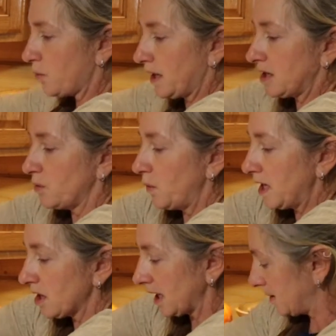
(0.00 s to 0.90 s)

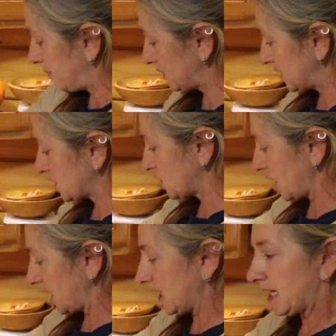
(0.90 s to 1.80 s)
we are going to put this
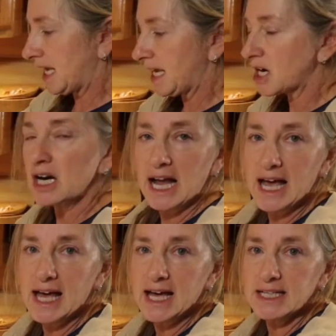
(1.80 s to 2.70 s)
chicken in here,
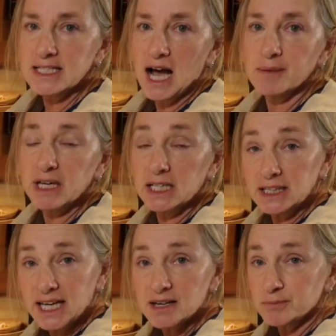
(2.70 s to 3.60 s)
and I'm going to
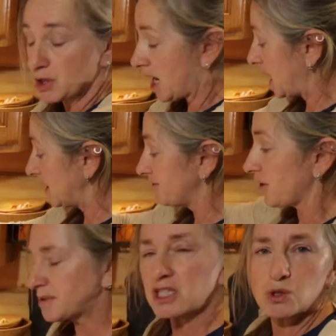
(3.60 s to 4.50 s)
let it brine
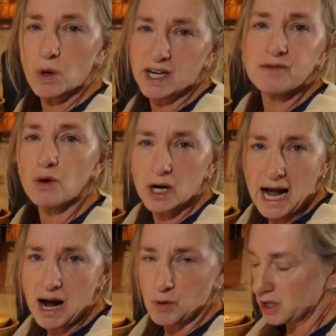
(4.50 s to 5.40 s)
for up to 24
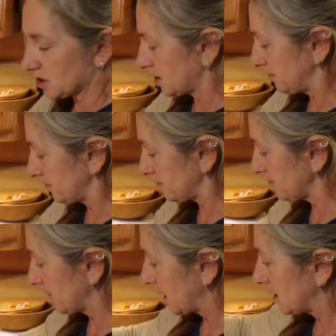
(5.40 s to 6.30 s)
hours.
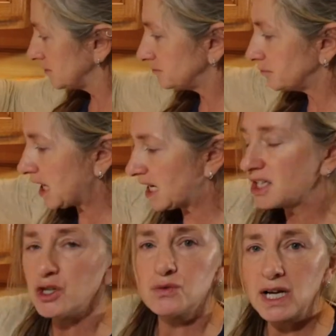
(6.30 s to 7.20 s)

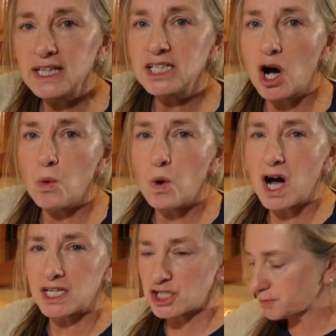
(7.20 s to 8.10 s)
But you really don't
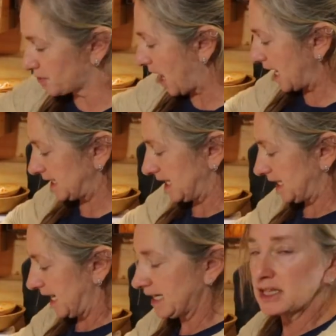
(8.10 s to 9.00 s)
want to brine
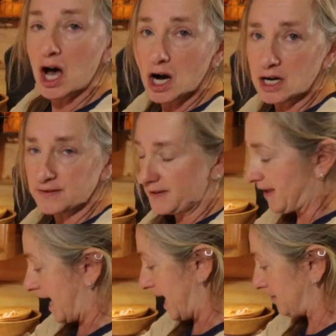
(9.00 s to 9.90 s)
it any longer than
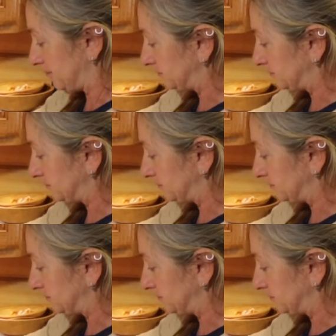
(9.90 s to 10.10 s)
that.